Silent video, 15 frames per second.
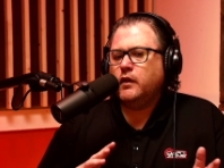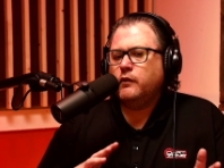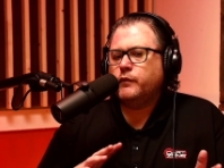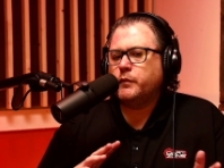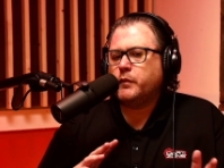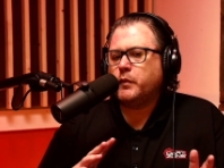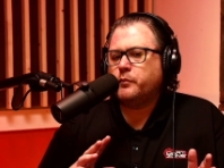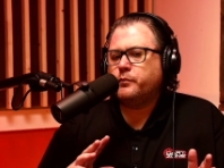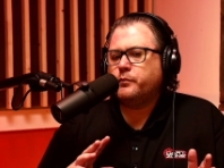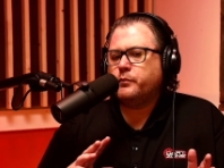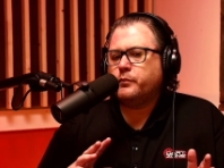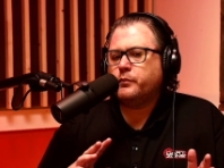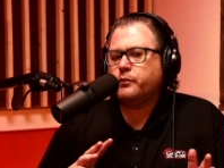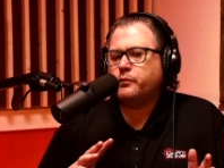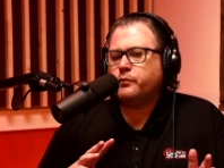a
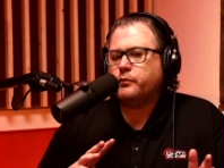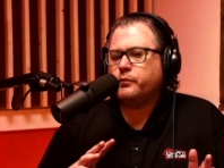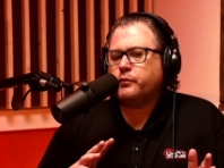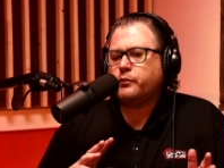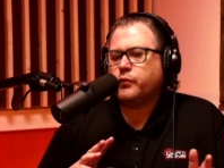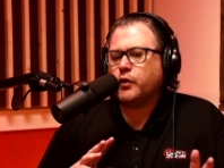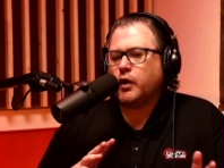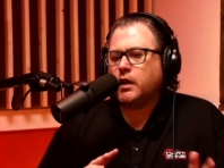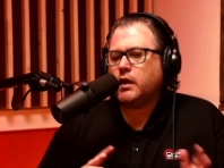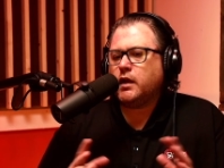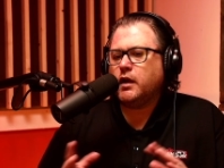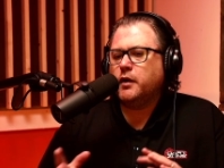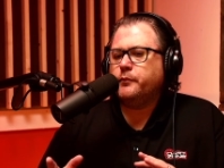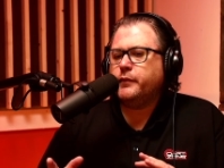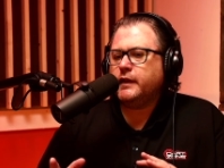product
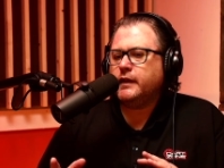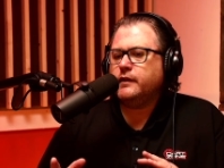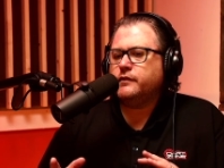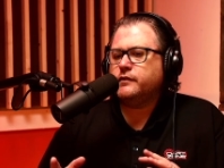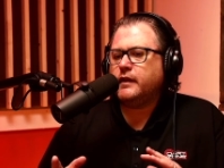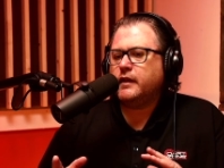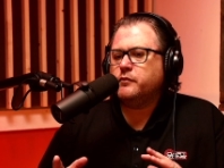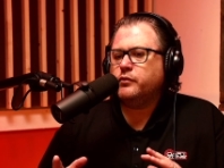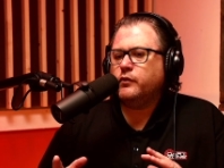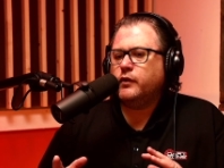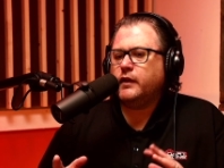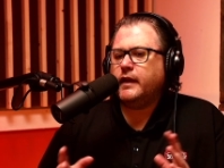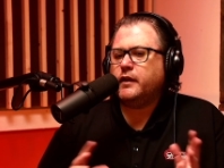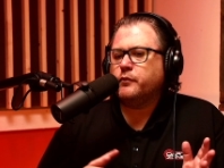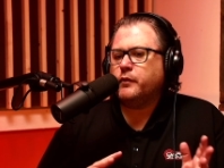company
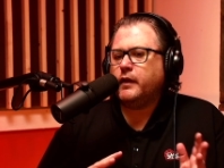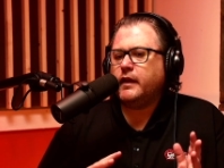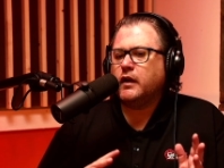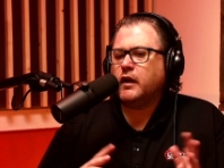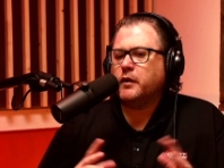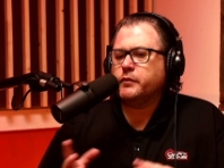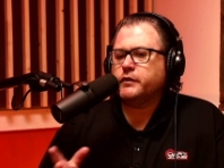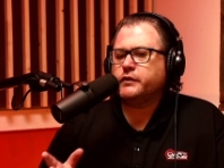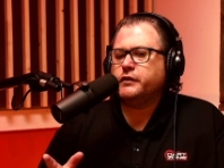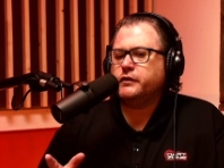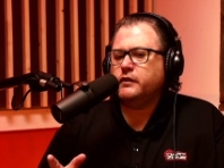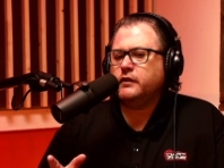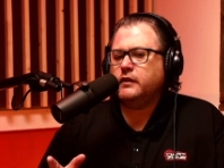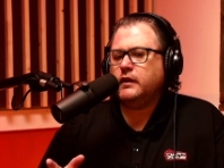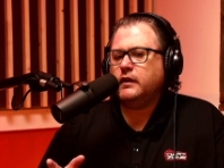standpoint and an
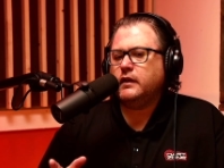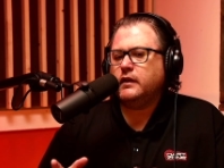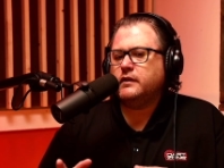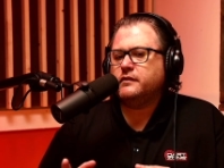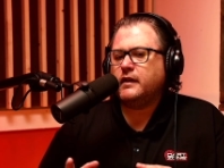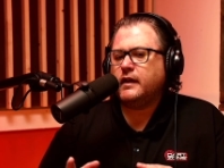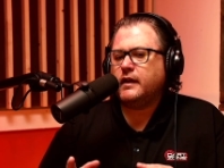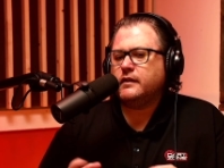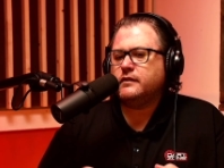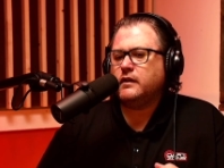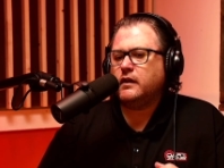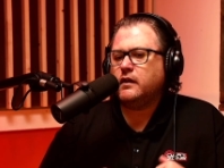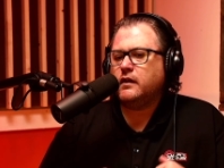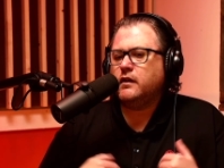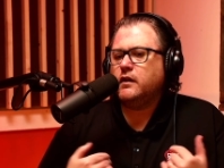opportunity is
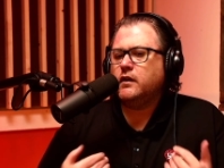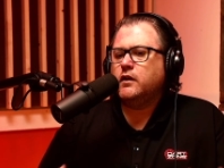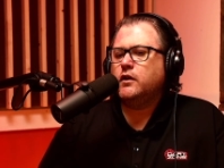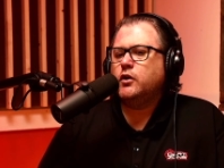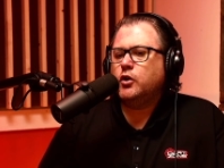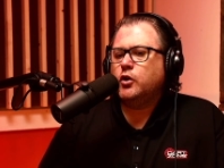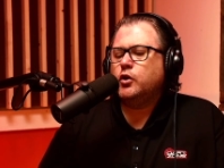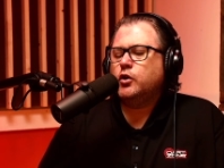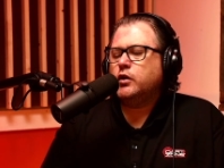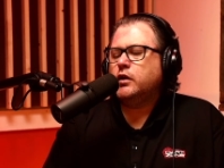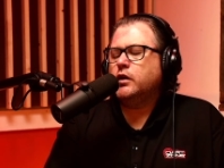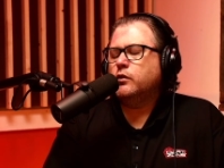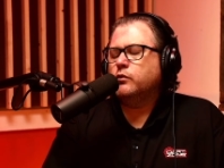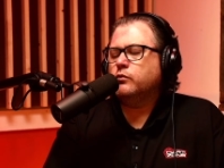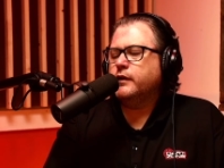that.
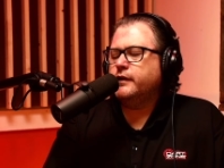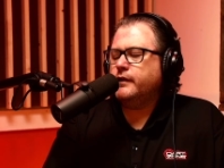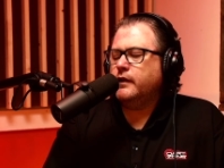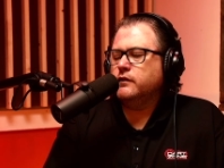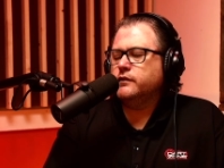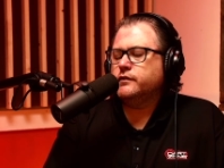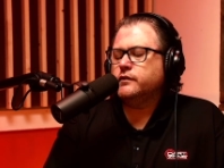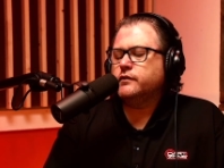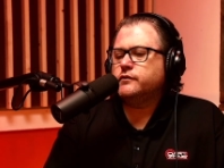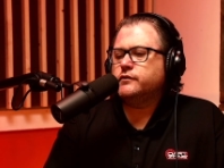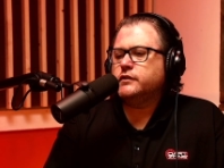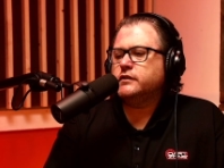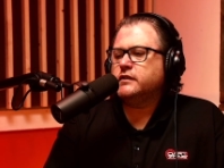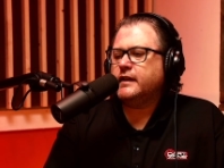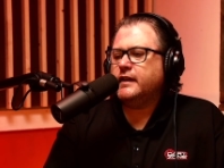Retailers are
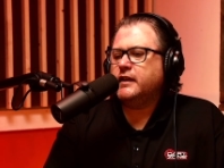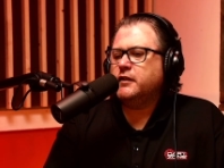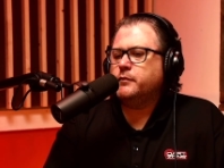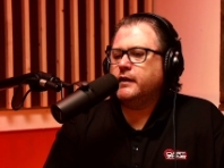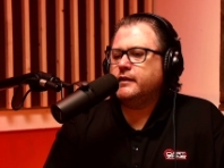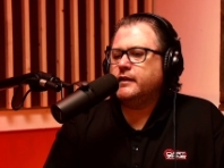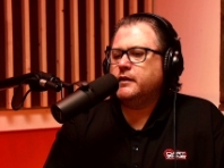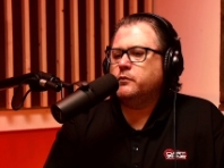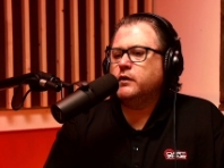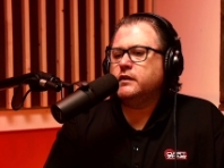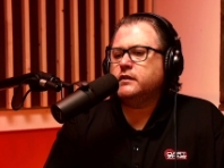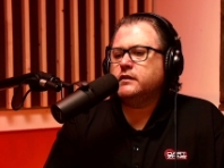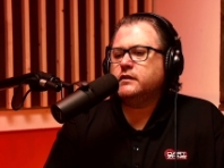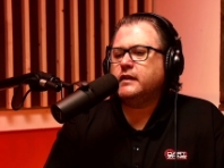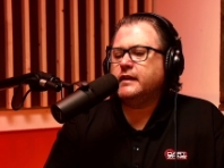just like anybody. They
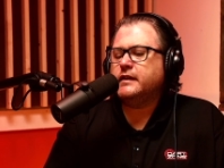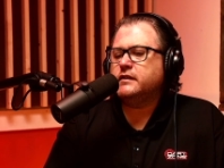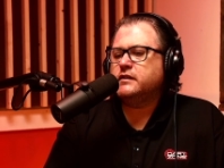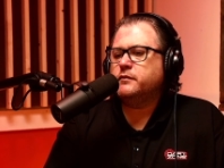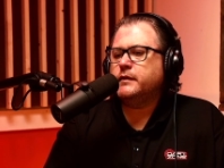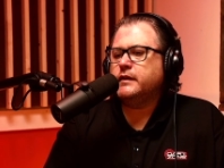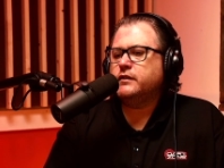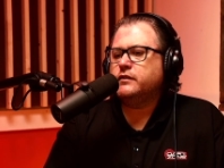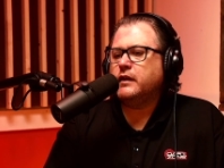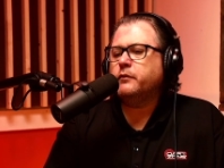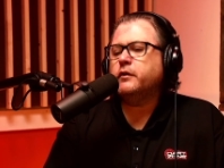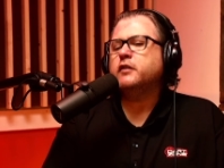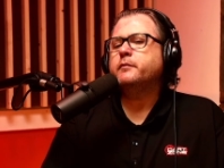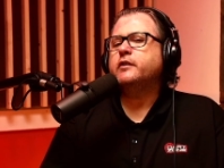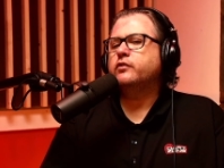want to be
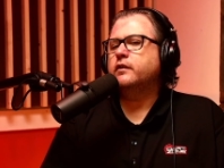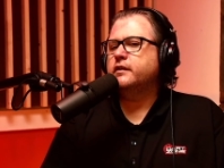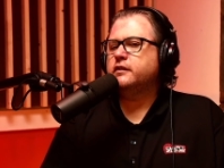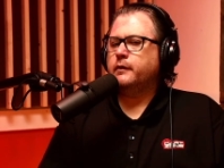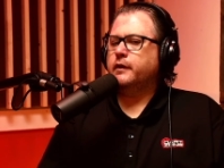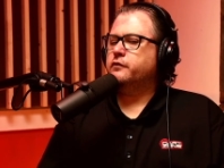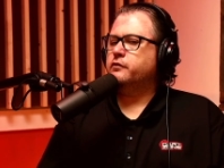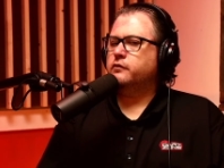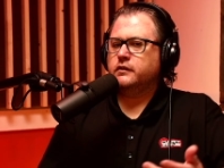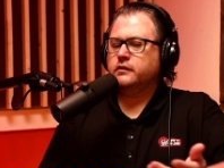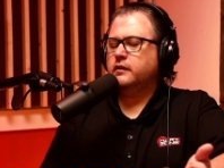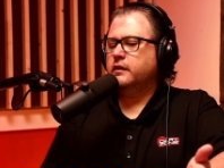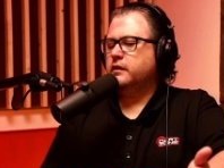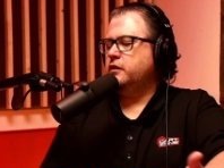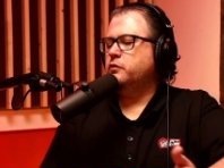treated special,
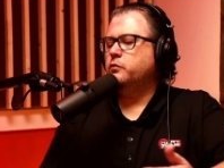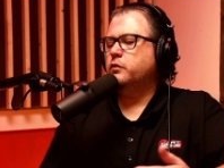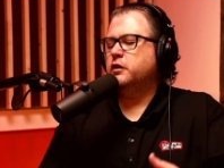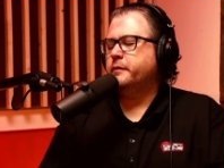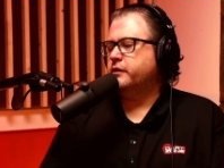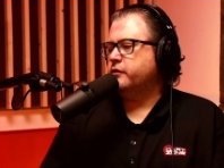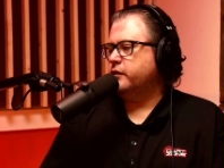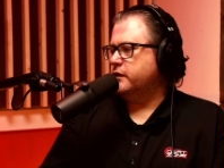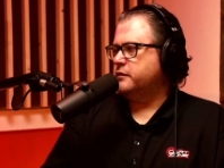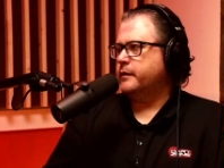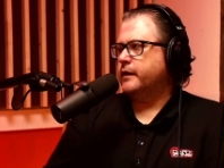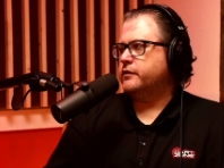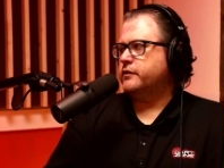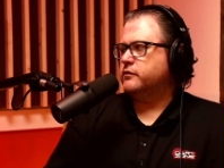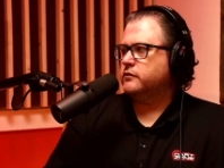just like you want to be treated
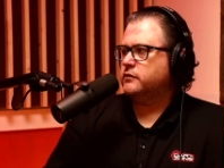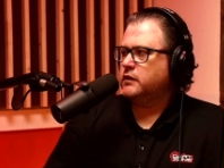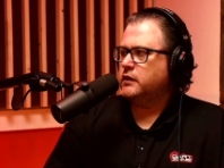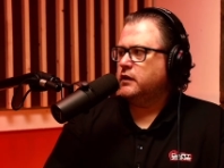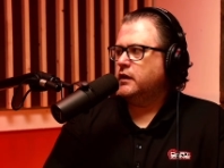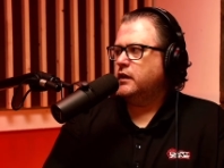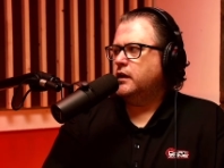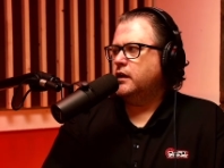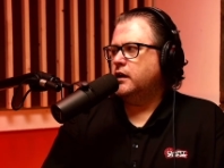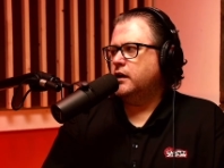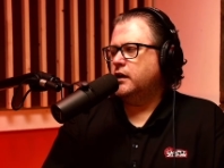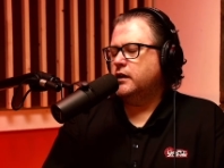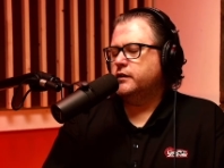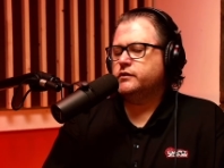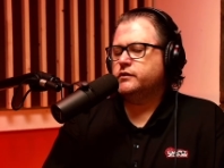special.
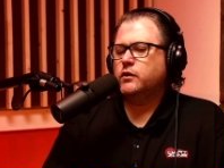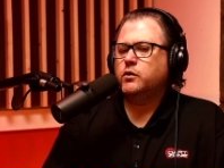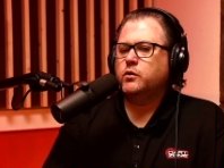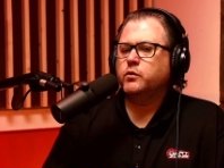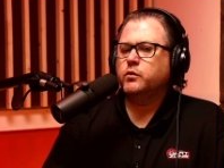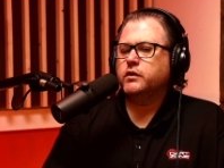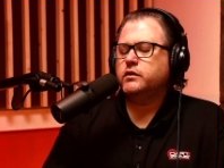Yeah. So we're